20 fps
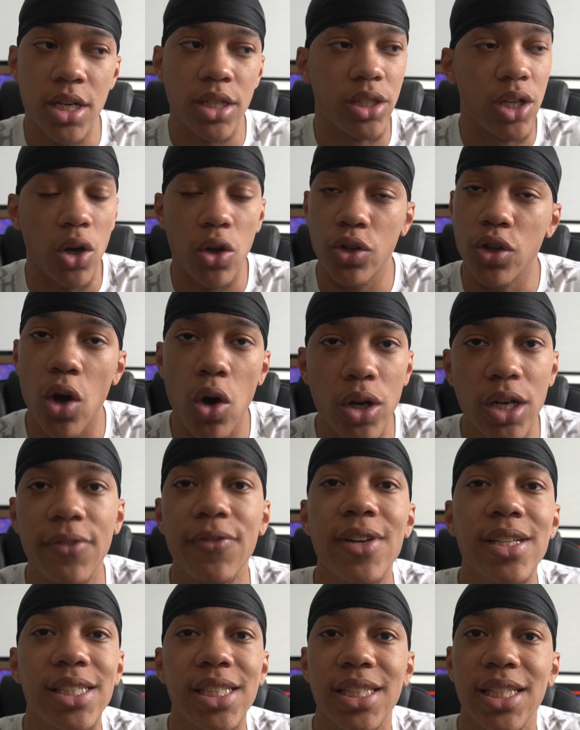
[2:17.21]
The only
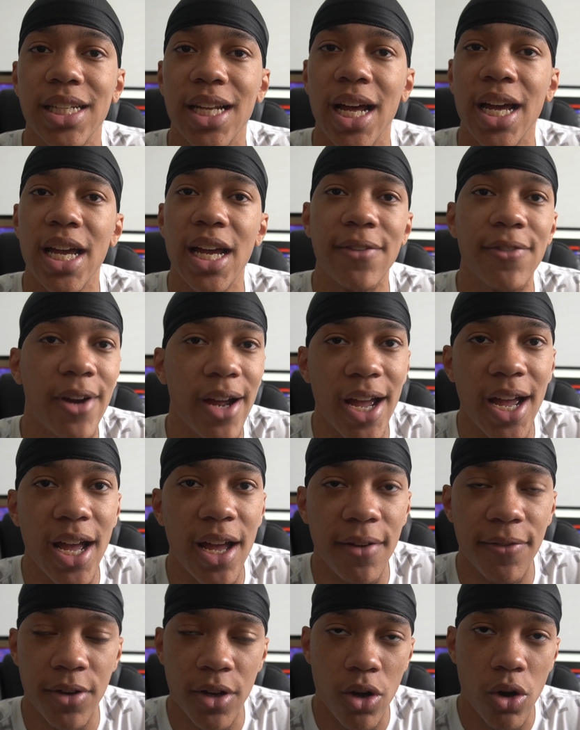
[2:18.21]
VC that I ever
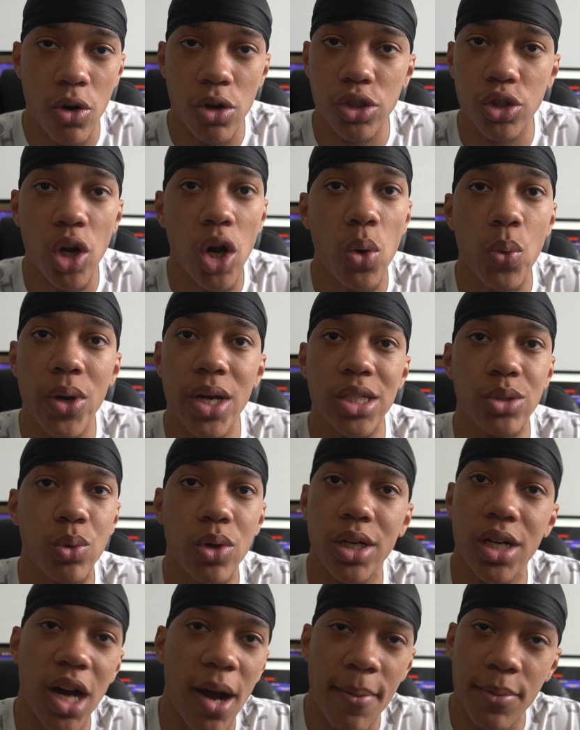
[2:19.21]
have or start with is
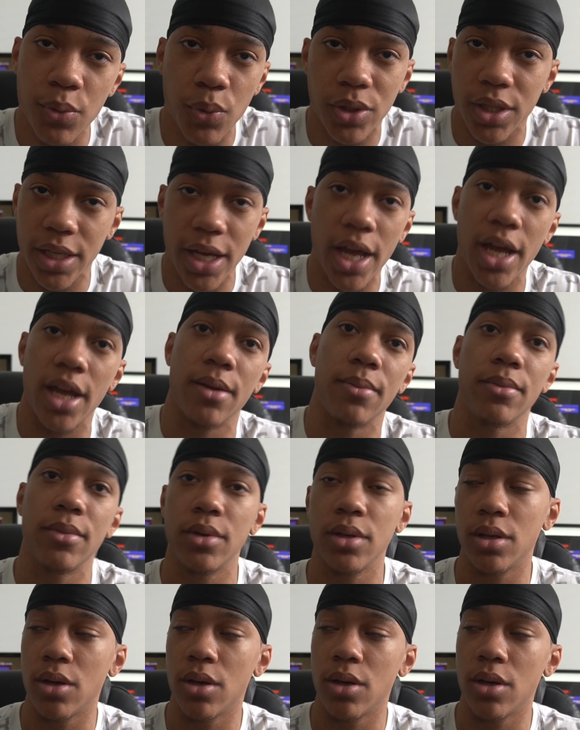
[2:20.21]
what comes with the game.